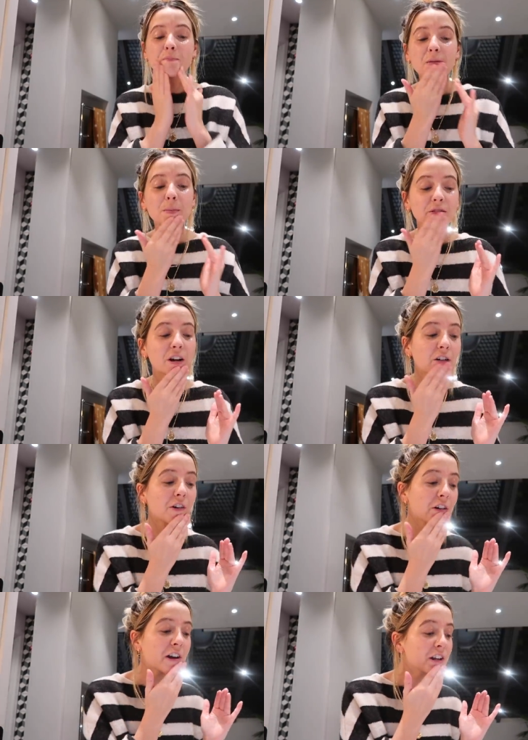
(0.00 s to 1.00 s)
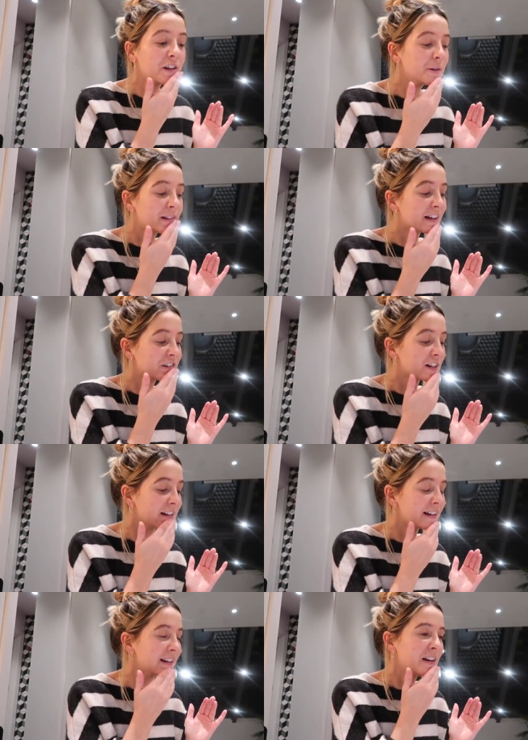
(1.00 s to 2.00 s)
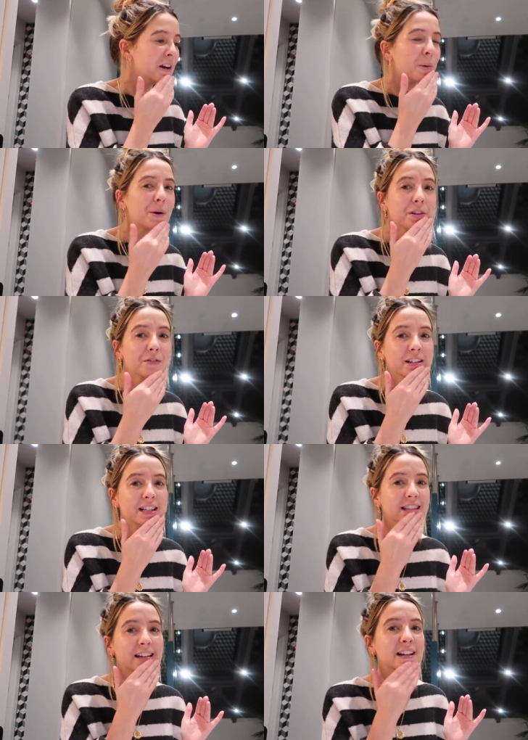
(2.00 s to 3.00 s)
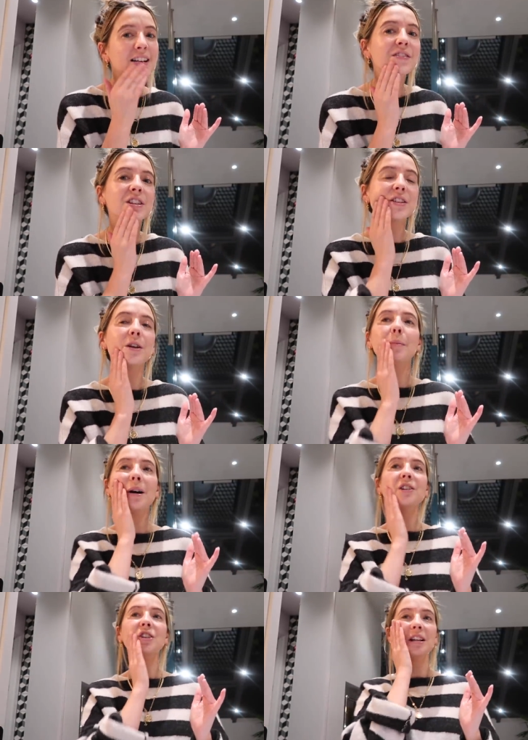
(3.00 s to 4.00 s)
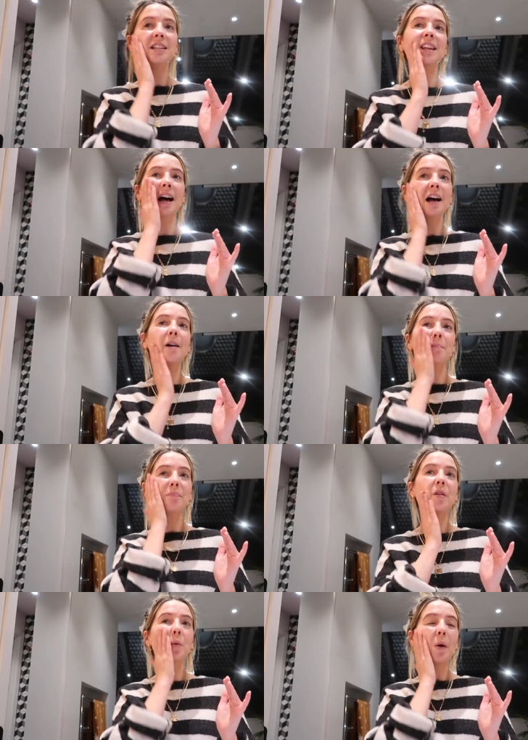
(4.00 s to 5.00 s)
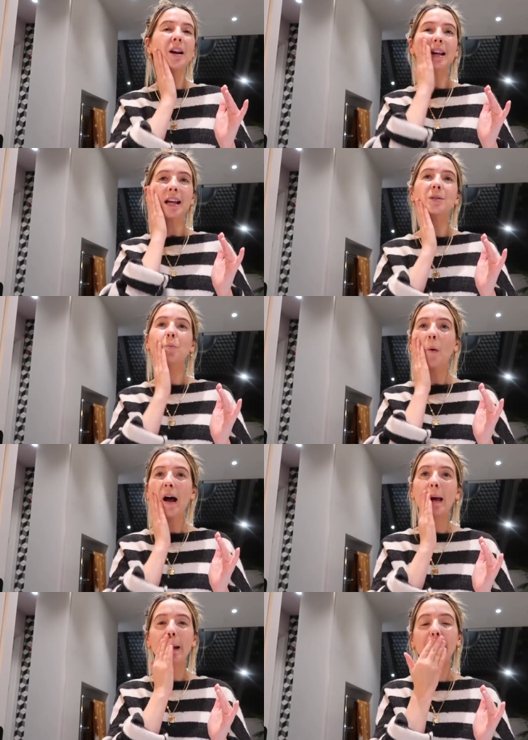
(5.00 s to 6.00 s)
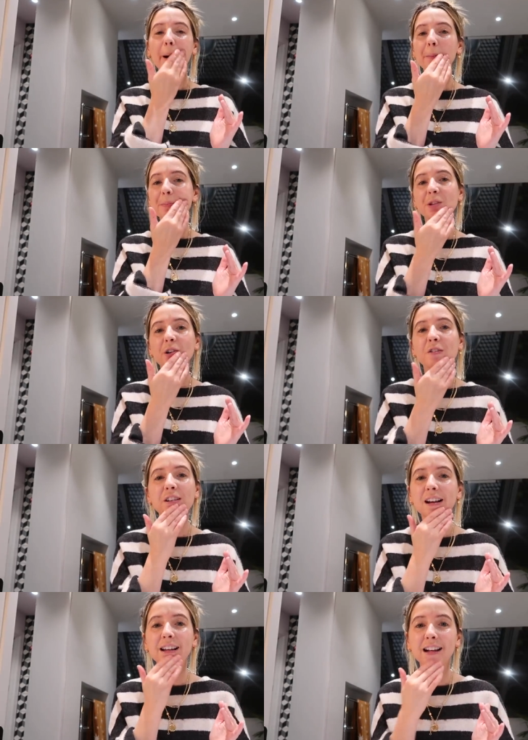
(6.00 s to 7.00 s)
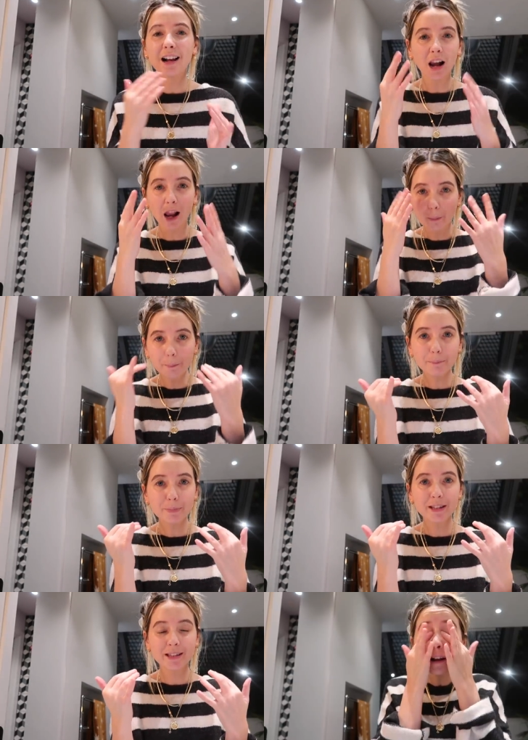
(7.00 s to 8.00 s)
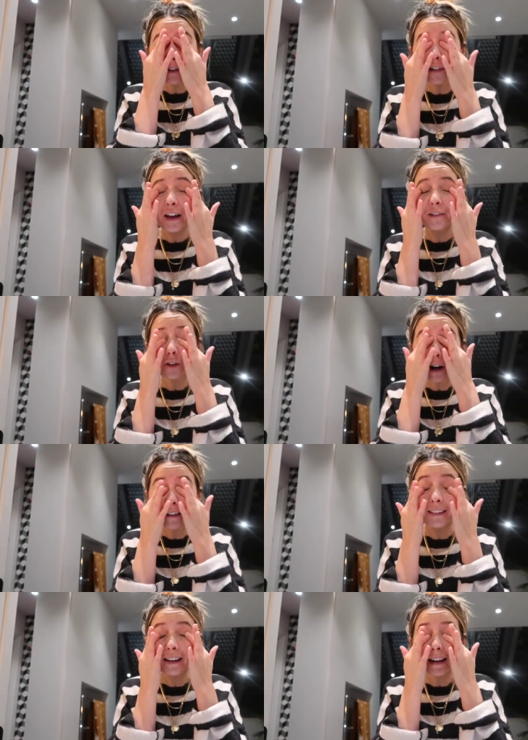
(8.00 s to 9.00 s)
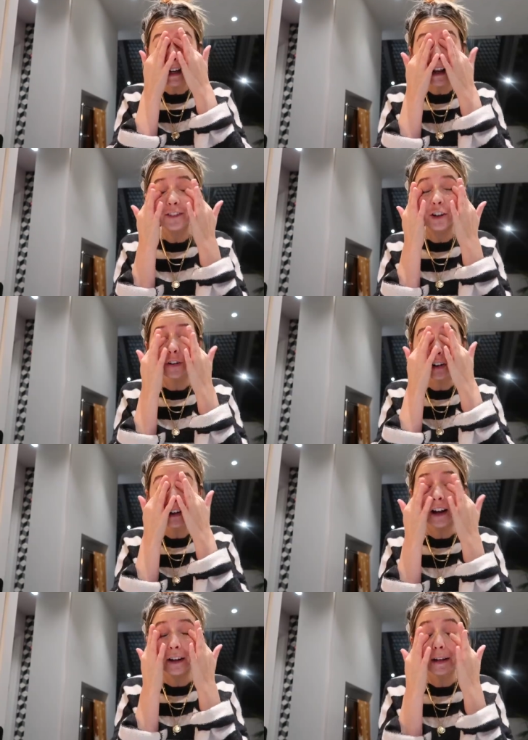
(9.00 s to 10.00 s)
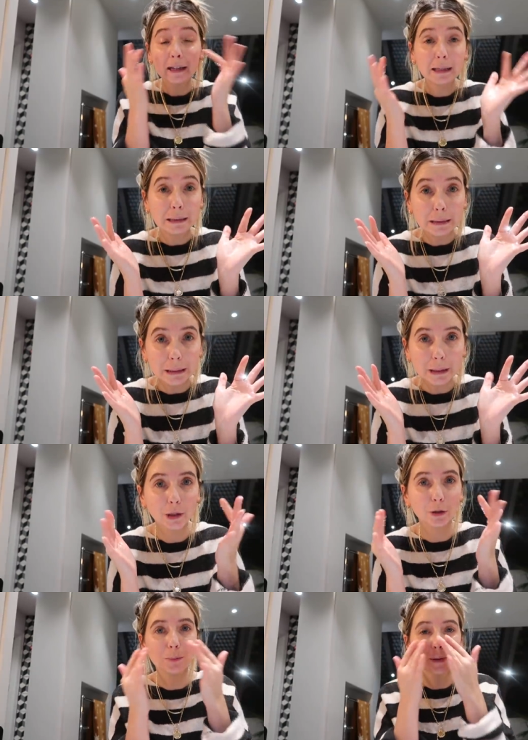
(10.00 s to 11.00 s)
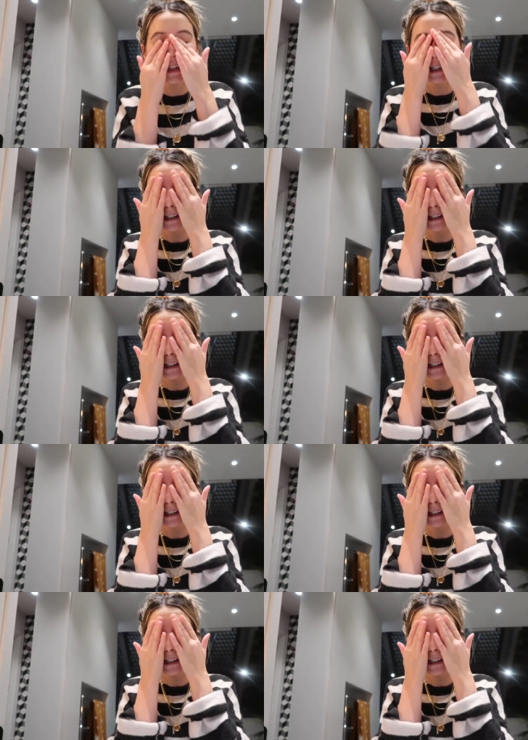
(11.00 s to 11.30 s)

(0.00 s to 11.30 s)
The mascara I use, actually, one of the reasons that I love it so much is that when it gets wet, it comes off in like clumps. If I've ever accidentally left it on at night, oops,